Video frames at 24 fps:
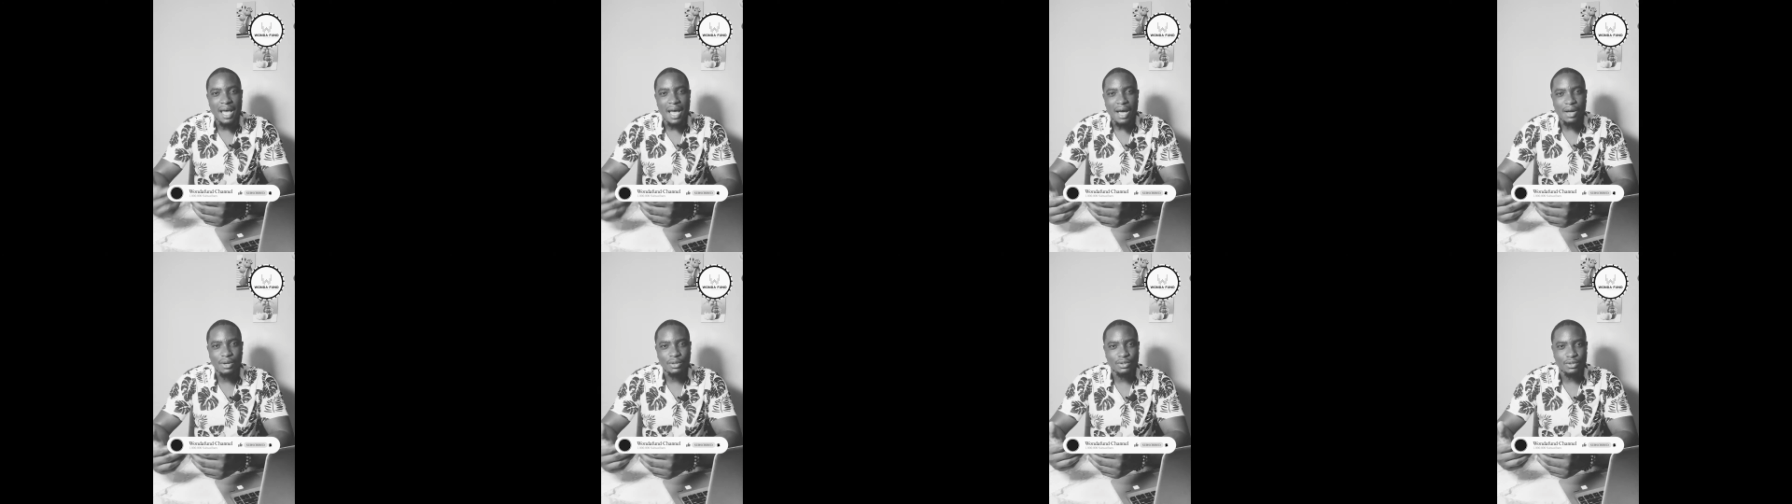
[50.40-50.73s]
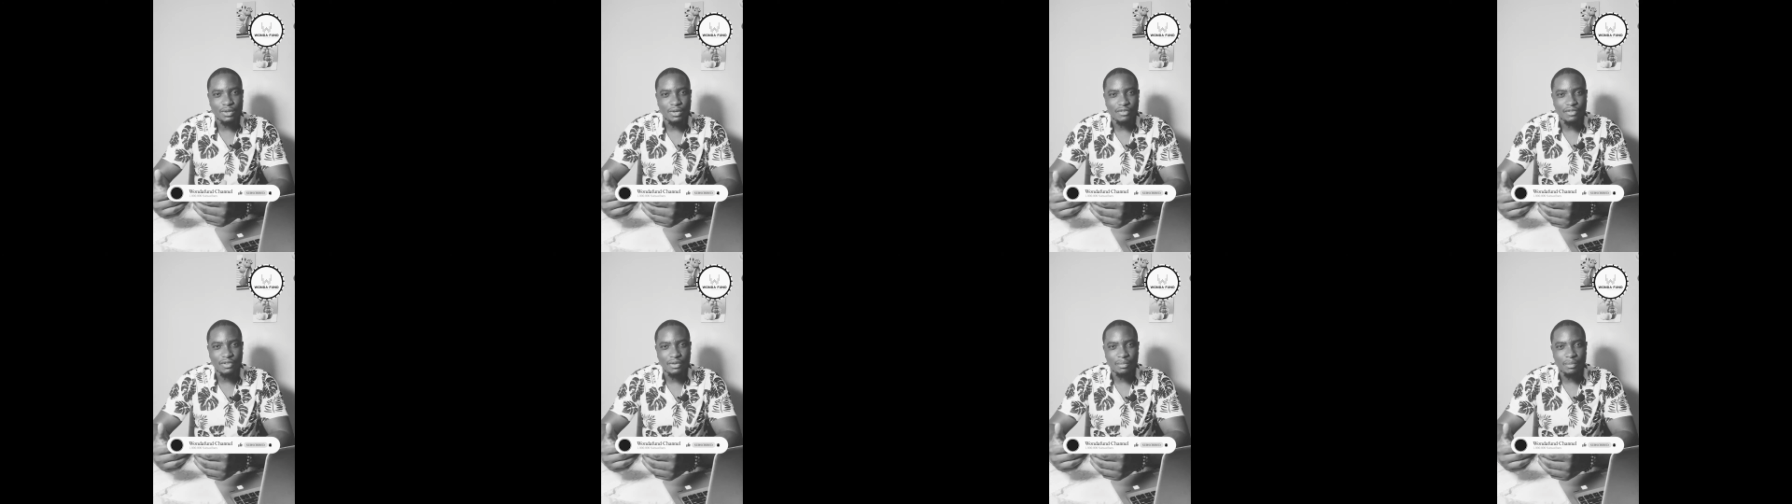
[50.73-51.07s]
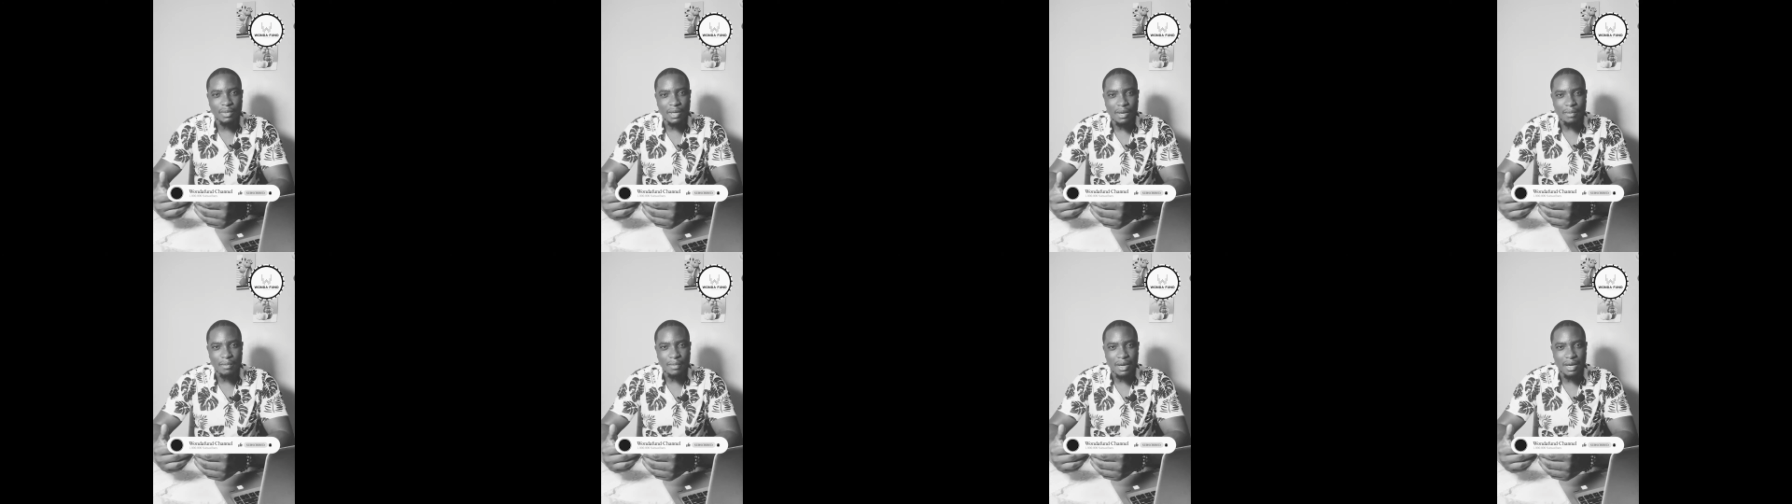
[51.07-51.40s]
out of the
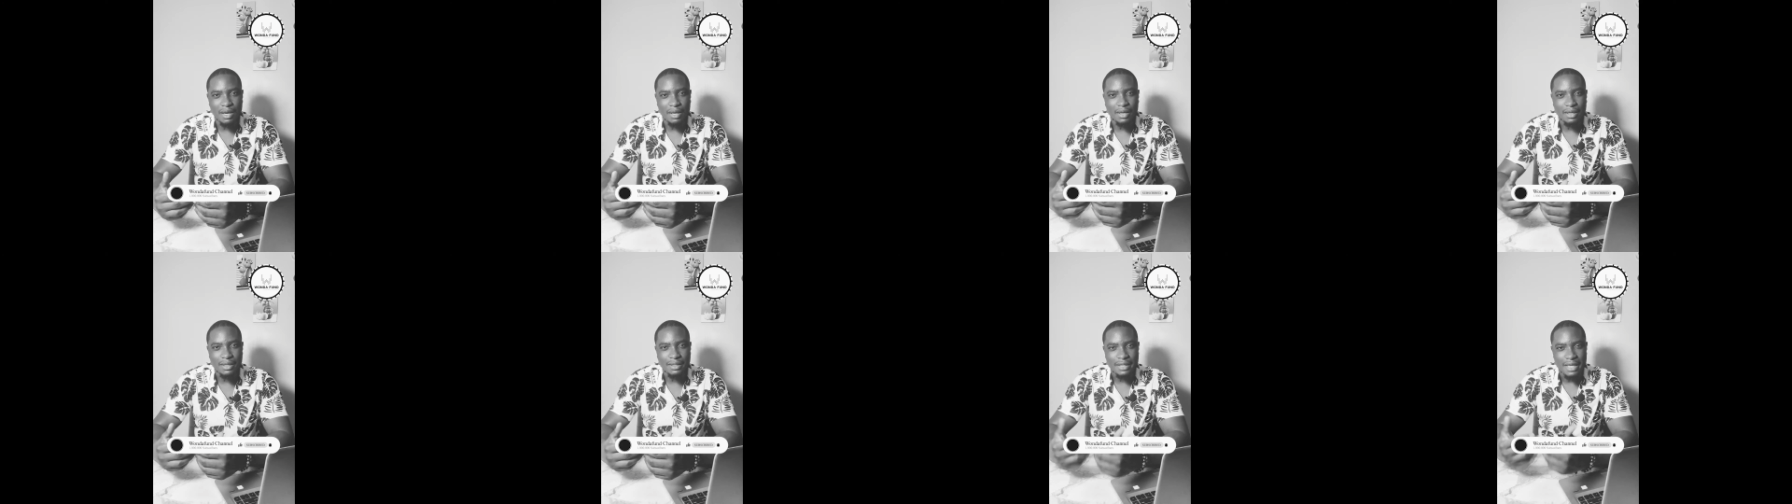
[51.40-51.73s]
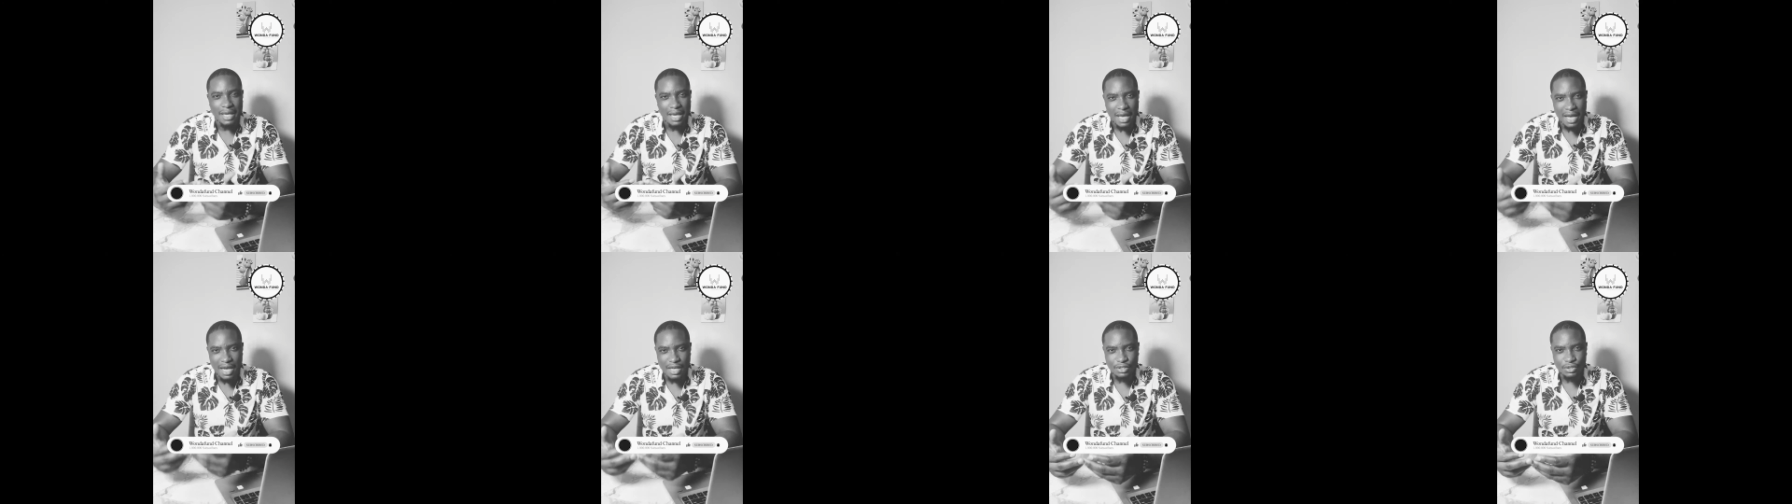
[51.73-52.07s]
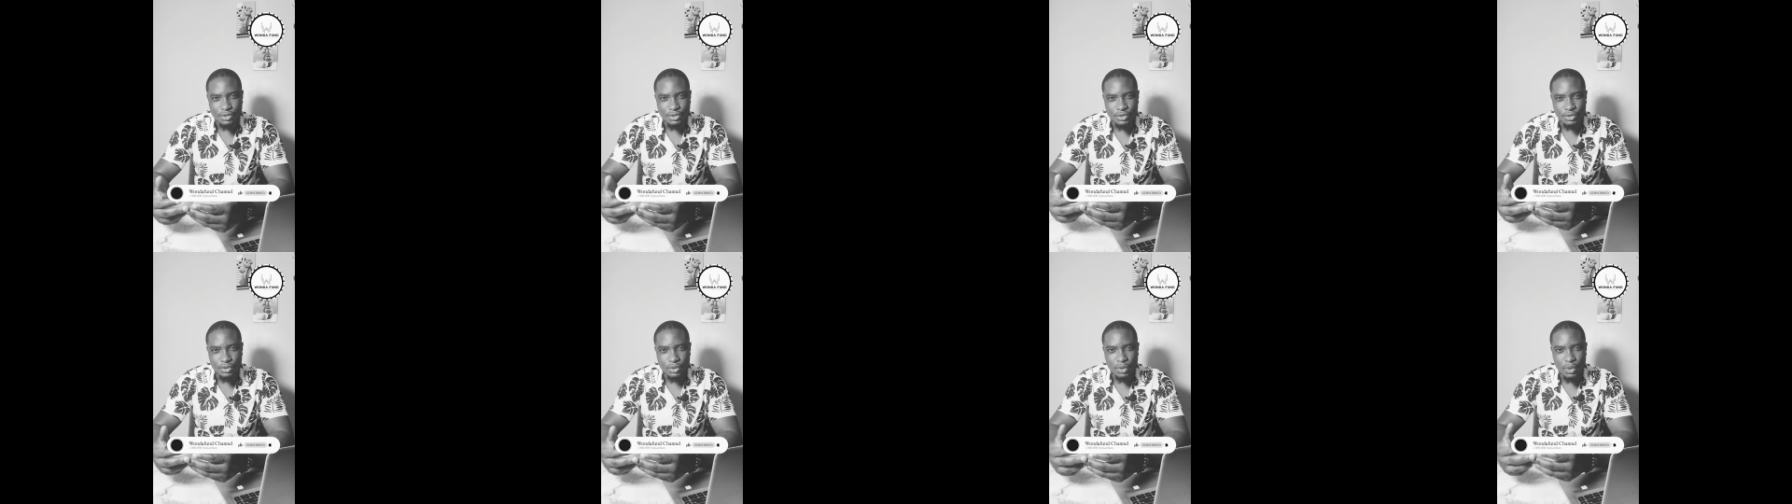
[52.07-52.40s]
bear market. As
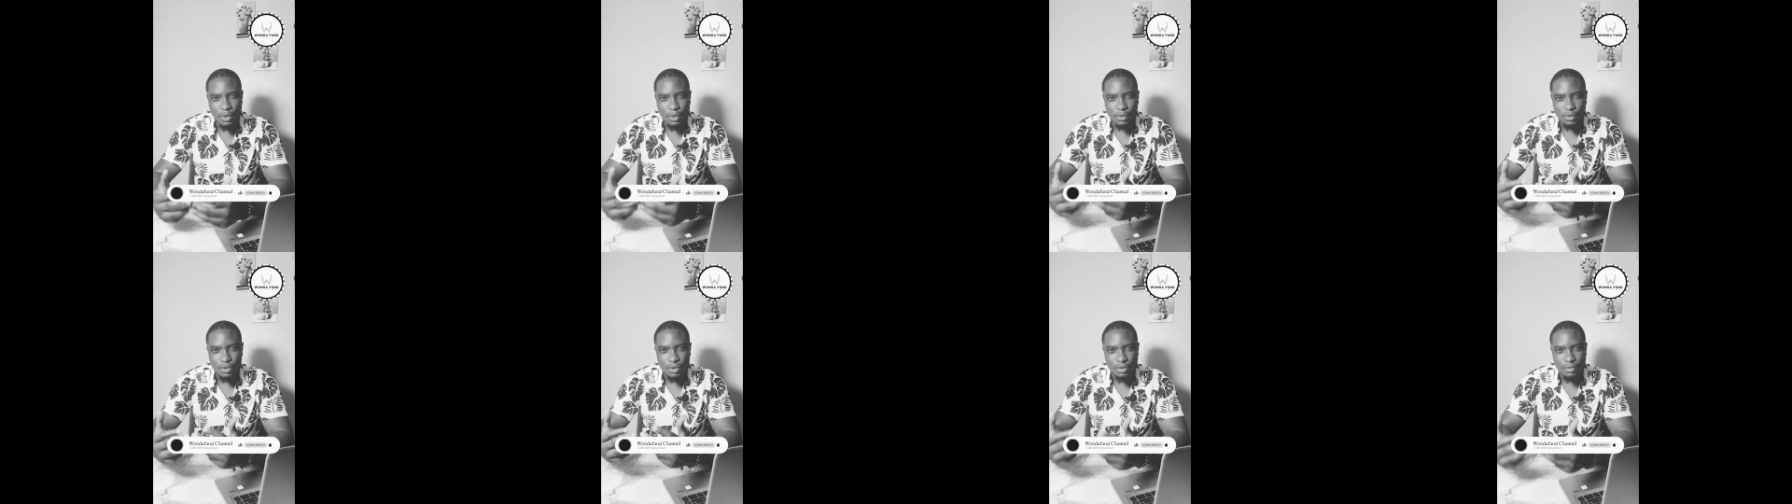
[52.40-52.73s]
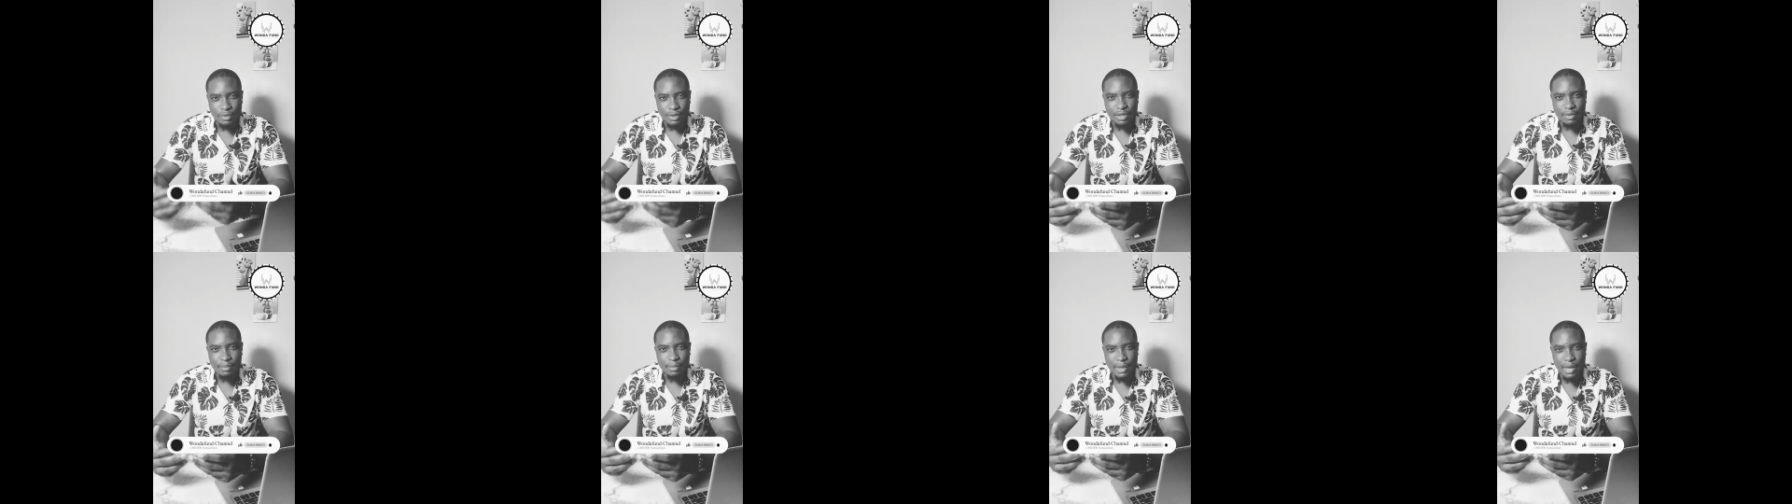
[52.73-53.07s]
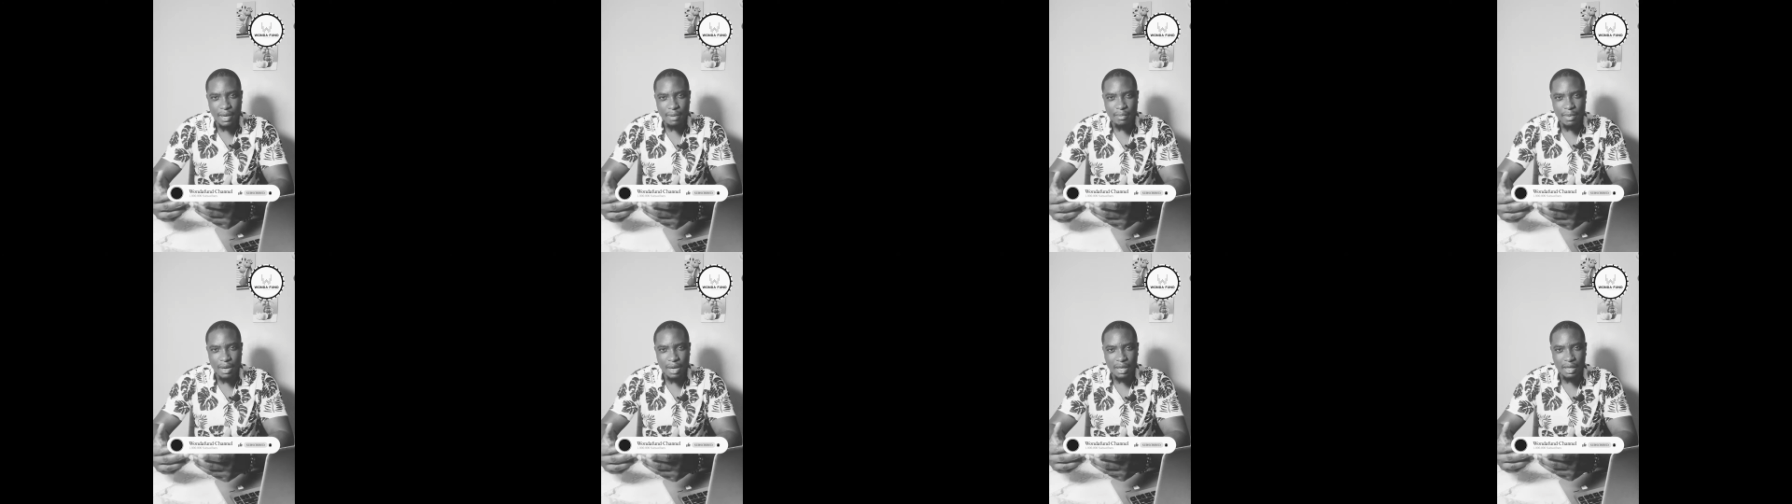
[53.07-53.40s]
you know, during the bear
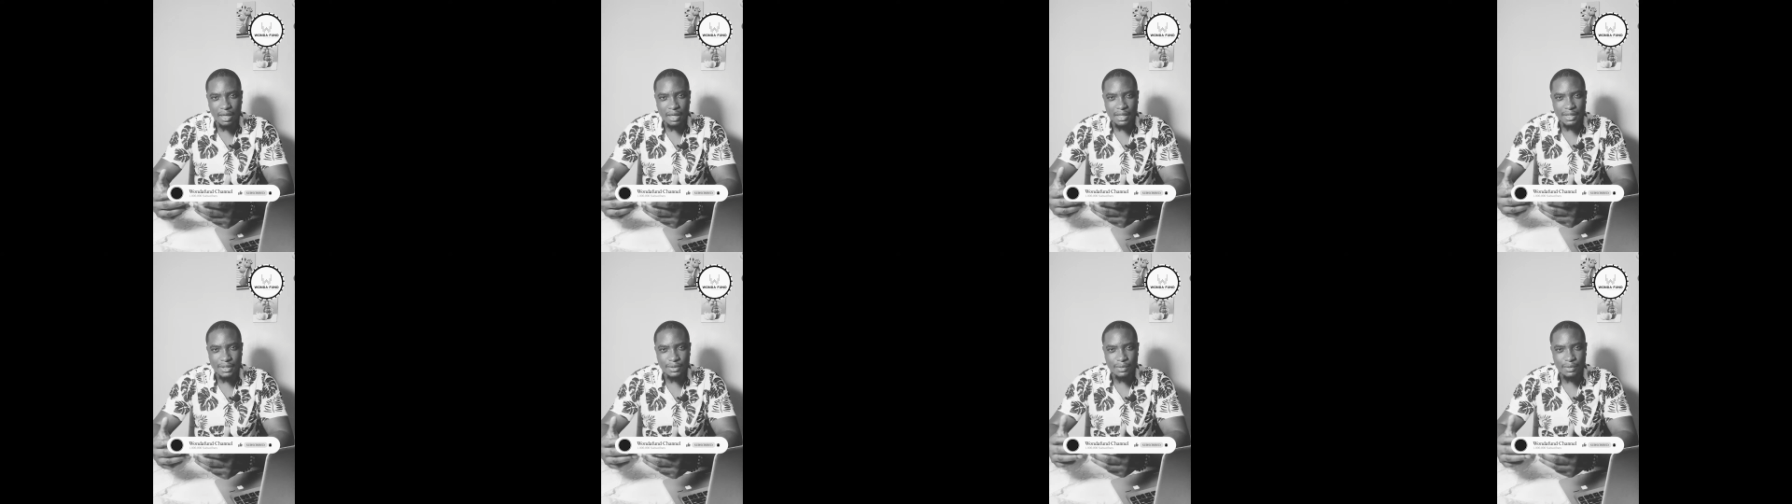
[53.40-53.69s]
market,